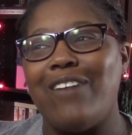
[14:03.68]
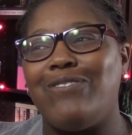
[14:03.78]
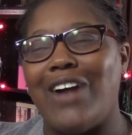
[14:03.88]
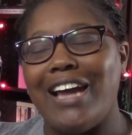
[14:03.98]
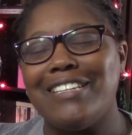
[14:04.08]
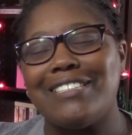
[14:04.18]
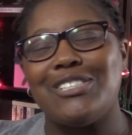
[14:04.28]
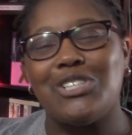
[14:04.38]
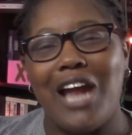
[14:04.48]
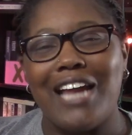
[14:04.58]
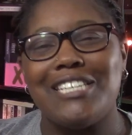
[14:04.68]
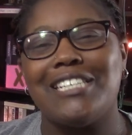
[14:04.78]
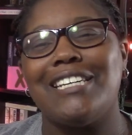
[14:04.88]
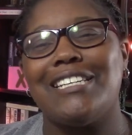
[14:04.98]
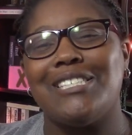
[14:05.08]
finds
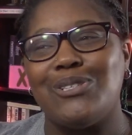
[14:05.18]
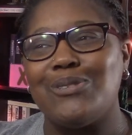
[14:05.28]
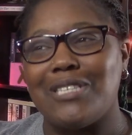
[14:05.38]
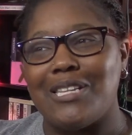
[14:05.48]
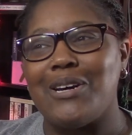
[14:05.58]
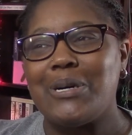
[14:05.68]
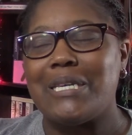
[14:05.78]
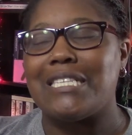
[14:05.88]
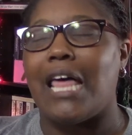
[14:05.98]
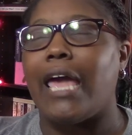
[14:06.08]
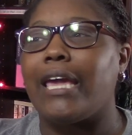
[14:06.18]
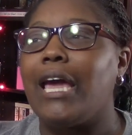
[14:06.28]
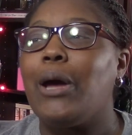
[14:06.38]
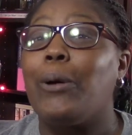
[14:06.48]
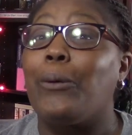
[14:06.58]
attraction to Sloane, is like,
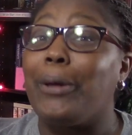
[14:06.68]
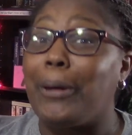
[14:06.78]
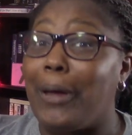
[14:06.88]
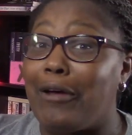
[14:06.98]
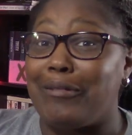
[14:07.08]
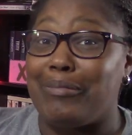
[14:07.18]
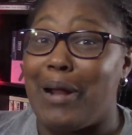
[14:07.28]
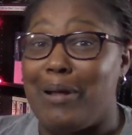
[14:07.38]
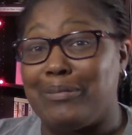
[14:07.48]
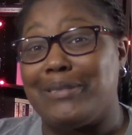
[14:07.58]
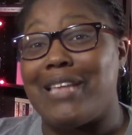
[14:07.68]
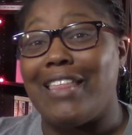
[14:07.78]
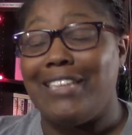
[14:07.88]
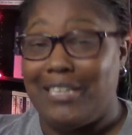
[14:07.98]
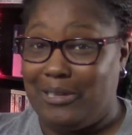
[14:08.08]
we're gonna have a problem because I
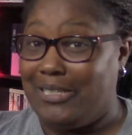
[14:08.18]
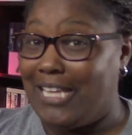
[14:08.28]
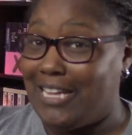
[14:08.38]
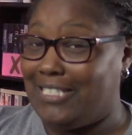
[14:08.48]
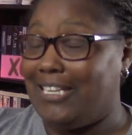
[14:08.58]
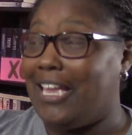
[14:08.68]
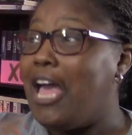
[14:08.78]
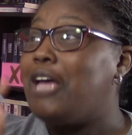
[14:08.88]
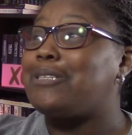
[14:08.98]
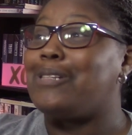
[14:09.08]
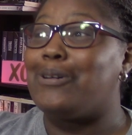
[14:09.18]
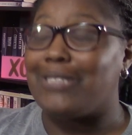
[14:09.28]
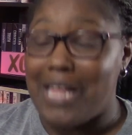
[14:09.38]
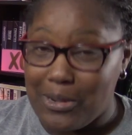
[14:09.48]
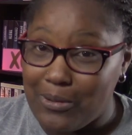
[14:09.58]
think you're sexy. Sloane's
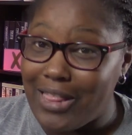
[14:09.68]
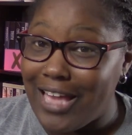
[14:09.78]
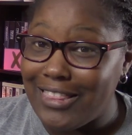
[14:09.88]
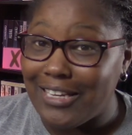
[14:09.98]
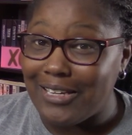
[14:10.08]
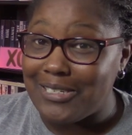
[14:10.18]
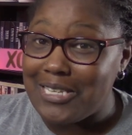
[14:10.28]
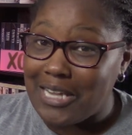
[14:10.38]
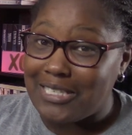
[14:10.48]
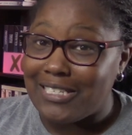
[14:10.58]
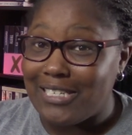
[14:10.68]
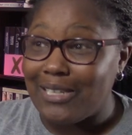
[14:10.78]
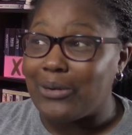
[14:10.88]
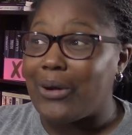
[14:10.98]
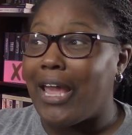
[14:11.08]
like, well, I think you're sexy
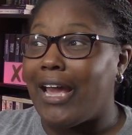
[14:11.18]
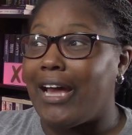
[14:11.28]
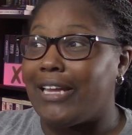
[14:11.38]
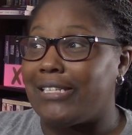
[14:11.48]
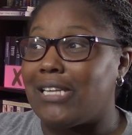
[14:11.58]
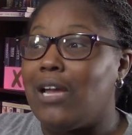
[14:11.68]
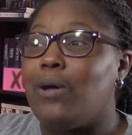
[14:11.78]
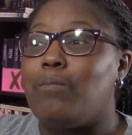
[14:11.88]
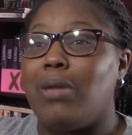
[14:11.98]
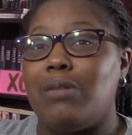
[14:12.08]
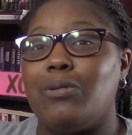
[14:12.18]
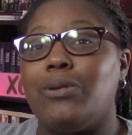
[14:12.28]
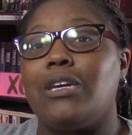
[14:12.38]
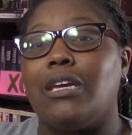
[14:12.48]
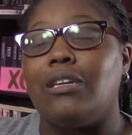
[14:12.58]
too, and maybe
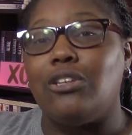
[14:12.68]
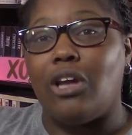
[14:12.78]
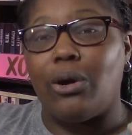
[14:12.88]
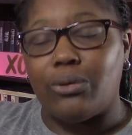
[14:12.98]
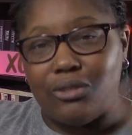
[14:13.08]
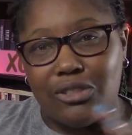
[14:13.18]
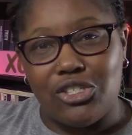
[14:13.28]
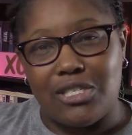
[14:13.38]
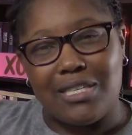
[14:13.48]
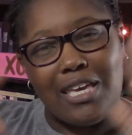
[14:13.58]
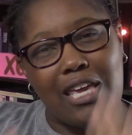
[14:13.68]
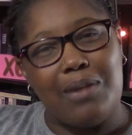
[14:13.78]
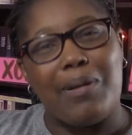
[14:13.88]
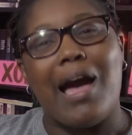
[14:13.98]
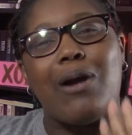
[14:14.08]
we can, you know, just
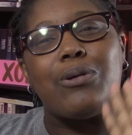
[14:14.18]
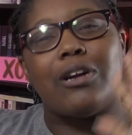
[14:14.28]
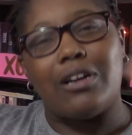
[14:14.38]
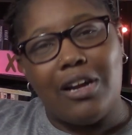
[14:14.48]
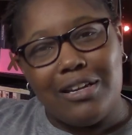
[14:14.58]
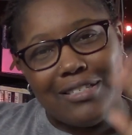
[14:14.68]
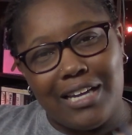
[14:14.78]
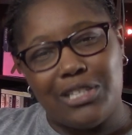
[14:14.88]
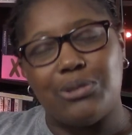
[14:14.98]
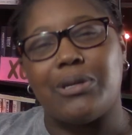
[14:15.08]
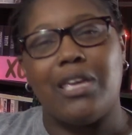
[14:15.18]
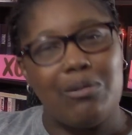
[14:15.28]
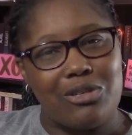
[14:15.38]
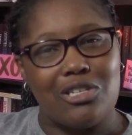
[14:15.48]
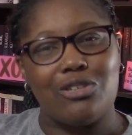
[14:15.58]
keep our sexual
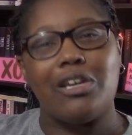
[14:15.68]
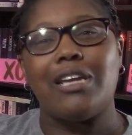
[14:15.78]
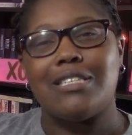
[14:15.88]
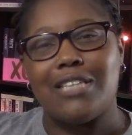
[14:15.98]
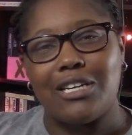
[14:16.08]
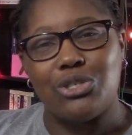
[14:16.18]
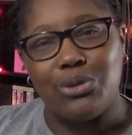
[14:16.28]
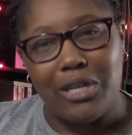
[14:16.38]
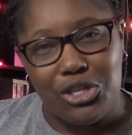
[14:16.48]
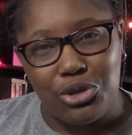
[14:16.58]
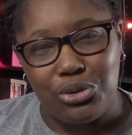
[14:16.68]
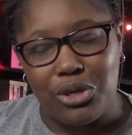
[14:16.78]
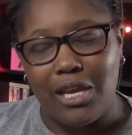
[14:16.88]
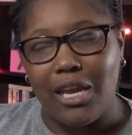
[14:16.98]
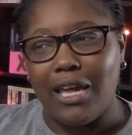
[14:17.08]
chemistry and sexual
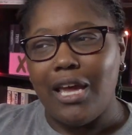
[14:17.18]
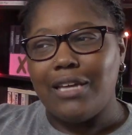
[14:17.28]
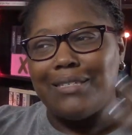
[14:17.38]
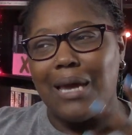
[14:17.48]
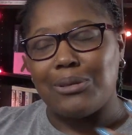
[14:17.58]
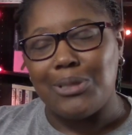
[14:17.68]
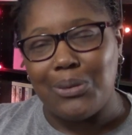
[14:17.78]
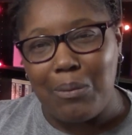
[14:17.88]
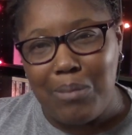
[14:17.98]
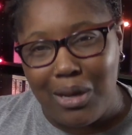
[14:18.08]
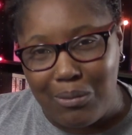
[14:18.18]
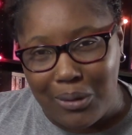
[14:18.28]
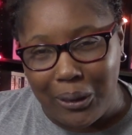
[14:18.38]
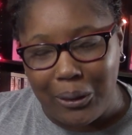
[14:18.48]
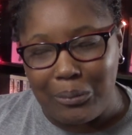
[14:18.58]
intrigue down to a
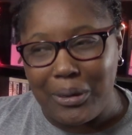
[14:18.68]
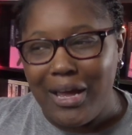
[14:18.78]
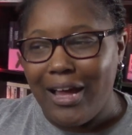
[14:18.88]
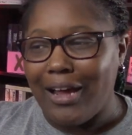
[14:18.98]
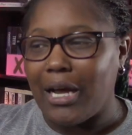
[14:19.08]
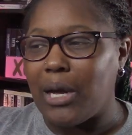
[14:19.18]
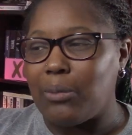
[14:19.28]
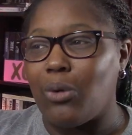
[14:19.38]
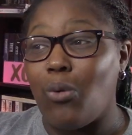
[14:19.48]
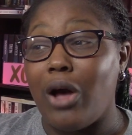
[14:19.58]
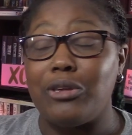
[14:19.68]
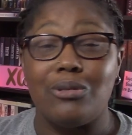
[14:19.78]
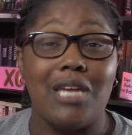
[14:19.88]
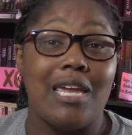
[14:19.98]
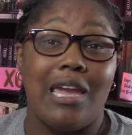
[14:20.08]
minimum while you
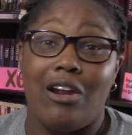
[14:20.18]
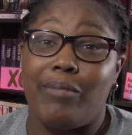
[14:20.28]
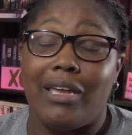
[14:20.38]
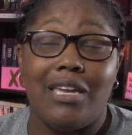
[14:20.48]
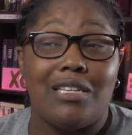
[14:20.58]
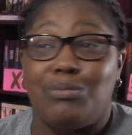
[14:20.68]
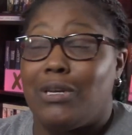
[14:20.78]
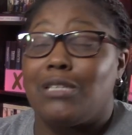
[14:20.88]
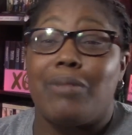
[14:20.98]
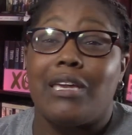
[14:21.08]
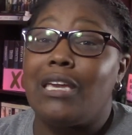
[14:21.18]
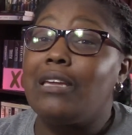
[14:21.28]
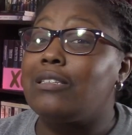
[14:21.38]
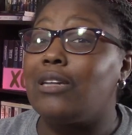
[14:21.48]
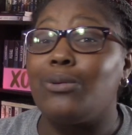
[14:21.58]
take care of my kids, because my
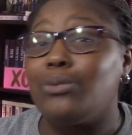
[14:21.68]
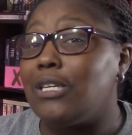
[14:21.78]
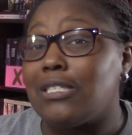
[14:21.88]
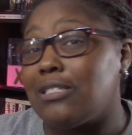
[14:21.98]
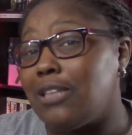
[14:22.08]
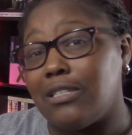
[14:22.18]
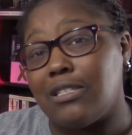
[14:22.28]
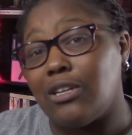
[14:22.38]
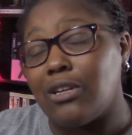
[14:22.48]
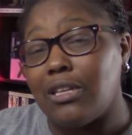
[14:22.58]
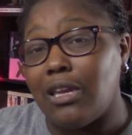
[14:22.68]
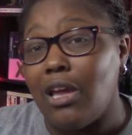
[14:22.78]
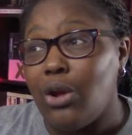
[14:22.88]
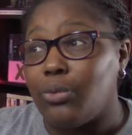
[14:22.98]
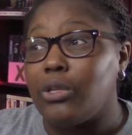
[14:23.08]
kids don't necessarily
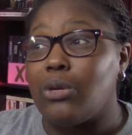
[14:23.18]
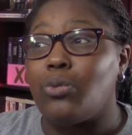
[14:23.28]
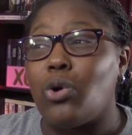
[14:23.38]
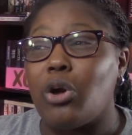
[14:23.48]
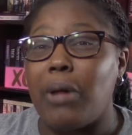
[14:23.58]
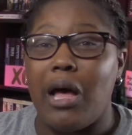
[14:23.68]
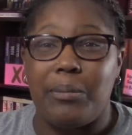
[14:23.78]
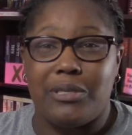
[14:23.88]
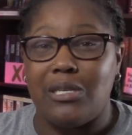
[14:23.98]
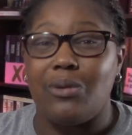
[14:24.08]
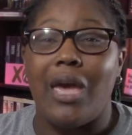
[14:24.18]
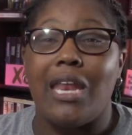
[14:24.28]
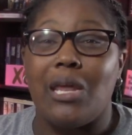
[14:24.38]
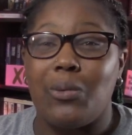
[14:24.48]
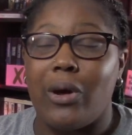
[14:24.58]
really warm up to
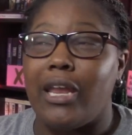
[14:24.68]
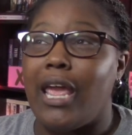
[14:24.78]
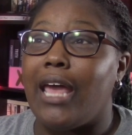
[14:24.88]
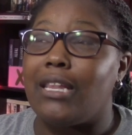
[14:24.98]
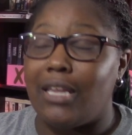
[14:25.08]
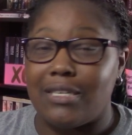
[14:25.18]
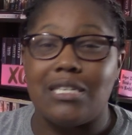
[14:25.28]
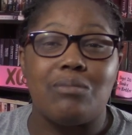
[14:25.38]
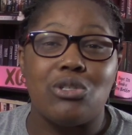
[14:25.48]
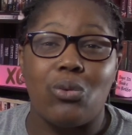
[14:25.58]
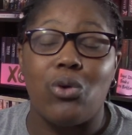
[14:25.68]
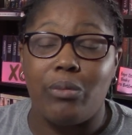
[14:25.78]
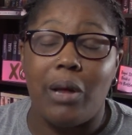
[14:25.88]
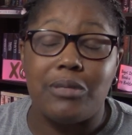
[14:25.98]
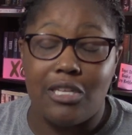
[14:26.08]
anyone, and they seem to warm
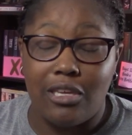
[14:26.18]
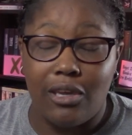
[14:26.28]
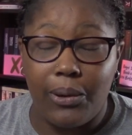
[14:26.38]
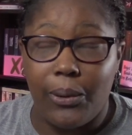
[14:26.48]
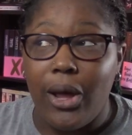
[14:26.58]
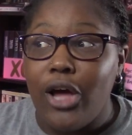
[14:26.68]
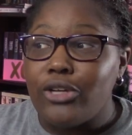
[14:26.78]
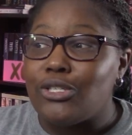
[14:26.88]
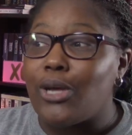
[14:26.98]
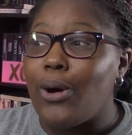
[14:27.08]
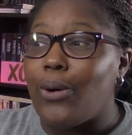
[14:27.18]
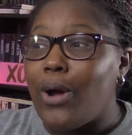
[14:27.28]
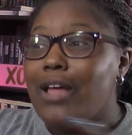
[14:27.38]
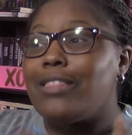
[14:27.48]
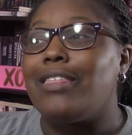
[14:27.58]
up to you. So
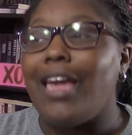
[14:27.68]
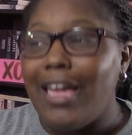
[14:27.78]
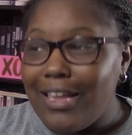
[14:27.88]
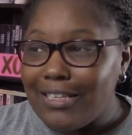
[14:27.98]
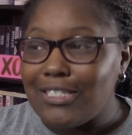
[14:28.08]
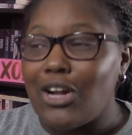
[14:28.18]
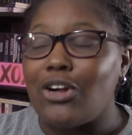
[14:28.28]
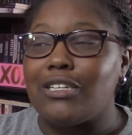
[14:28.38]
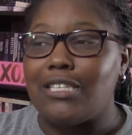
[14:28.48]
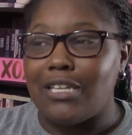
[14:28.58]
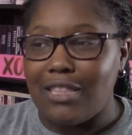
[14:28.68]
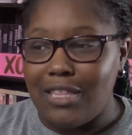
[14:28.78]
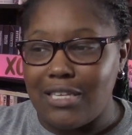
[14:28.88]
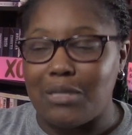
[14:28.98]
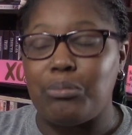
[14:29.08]
they start
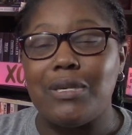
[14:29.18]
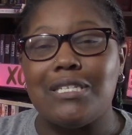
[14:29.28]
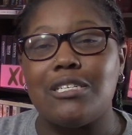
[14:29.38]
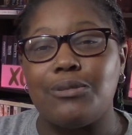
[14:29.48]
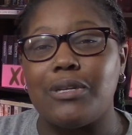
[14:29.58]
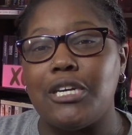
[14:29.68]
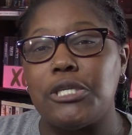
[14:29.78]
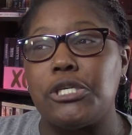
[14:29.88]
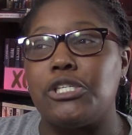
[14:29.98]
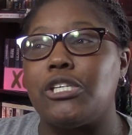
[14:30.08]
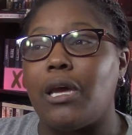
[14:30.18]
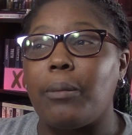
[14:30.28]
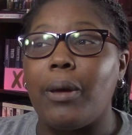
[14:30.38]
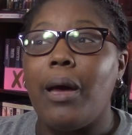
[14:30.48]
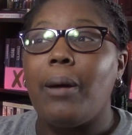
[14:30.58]
this business
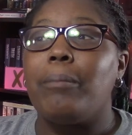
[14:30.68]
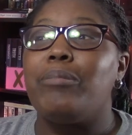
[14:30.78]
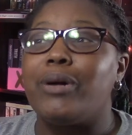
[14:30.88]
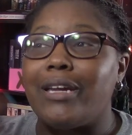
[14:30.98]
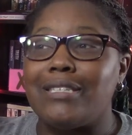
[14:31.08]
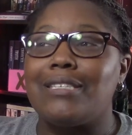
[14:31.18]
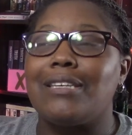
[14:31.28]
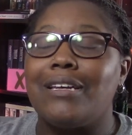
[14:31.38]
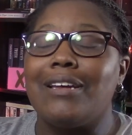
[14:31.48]
relationship, but